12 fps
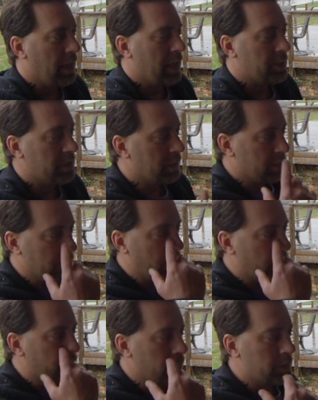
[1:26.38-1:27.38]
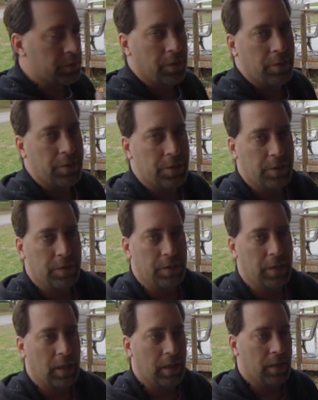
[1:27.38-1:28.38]
I actually did all the research
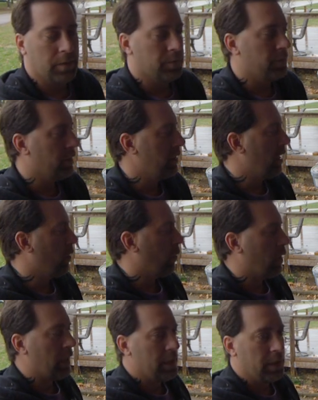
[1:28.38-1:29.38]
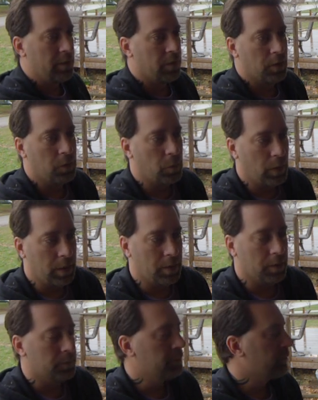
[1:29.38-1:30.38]
and figured out what I needed to hook where.